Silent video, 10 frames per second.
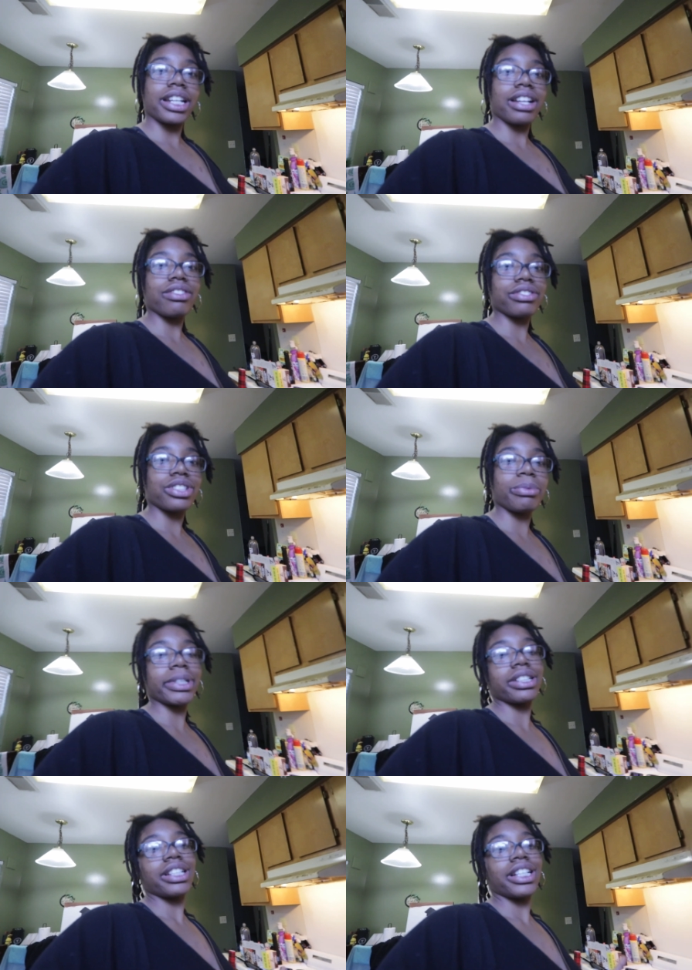And I don't too
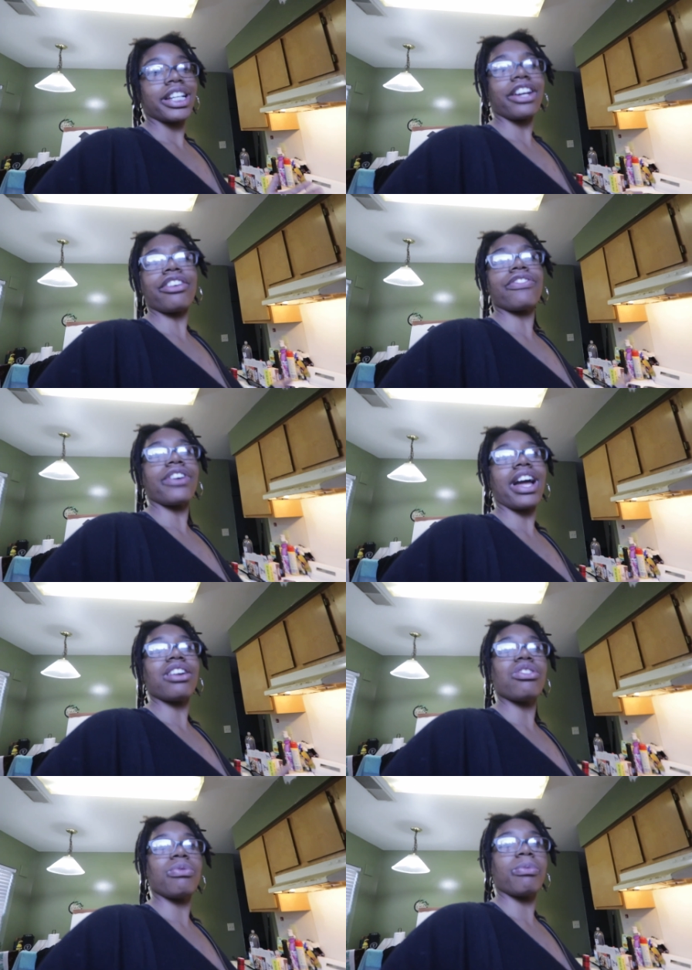much care for
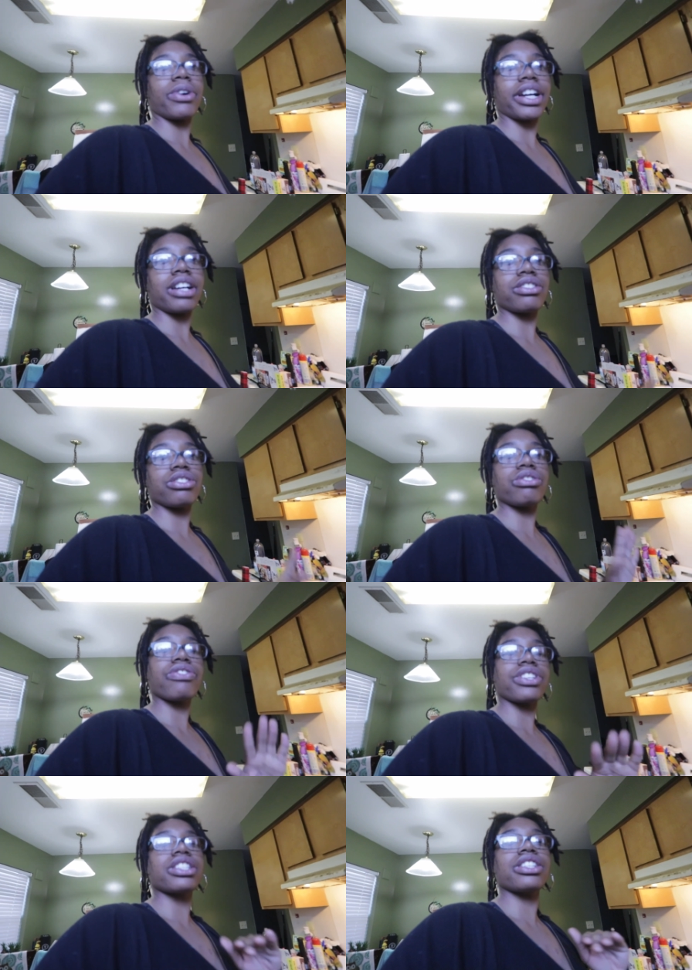at-home workouts. No
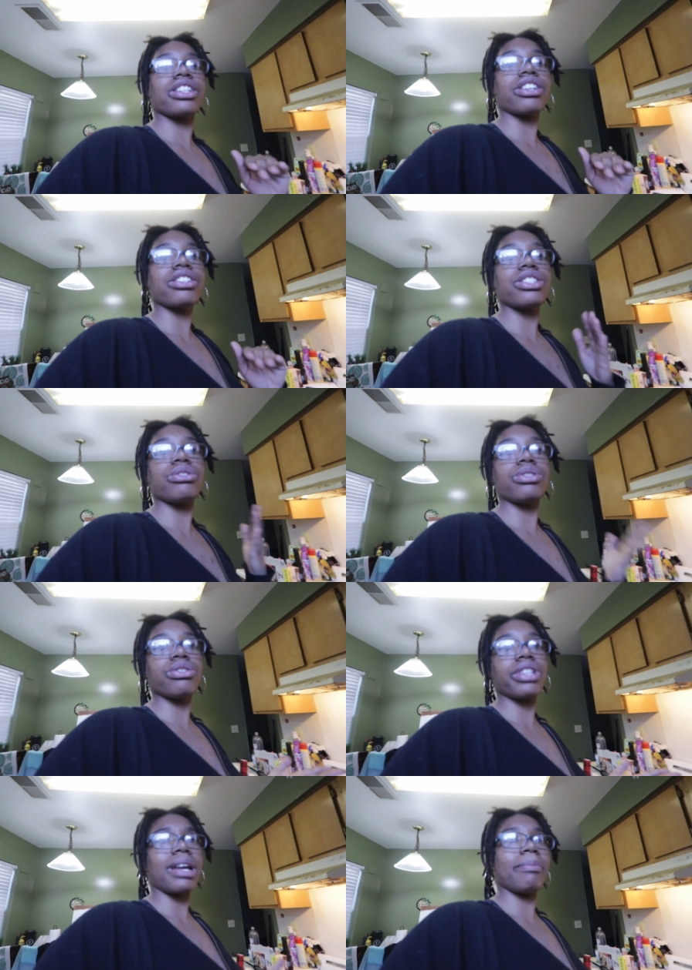offense to the girls who
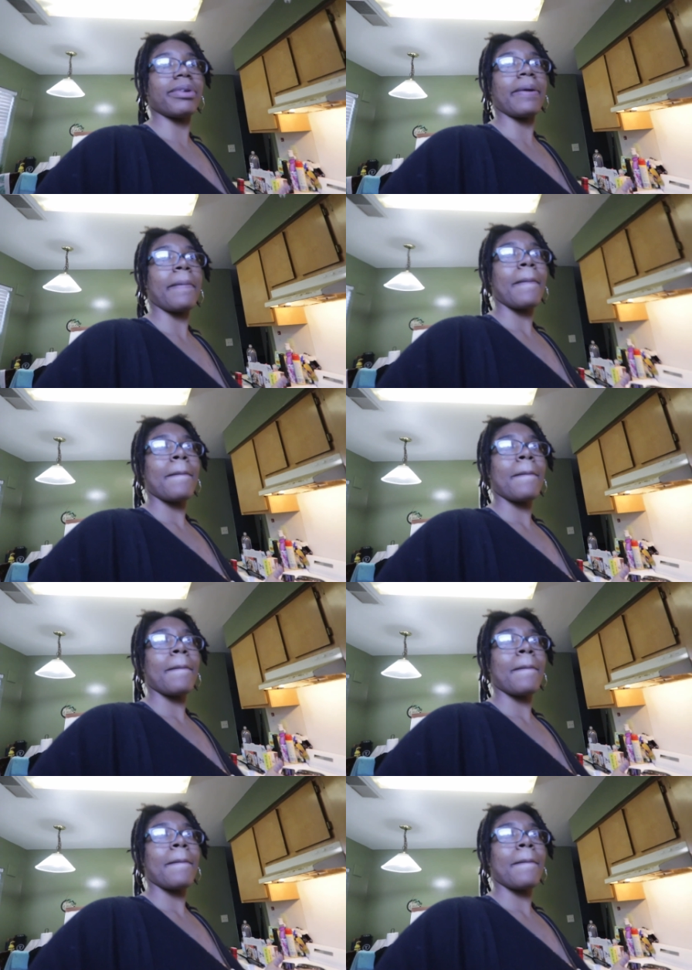do that, but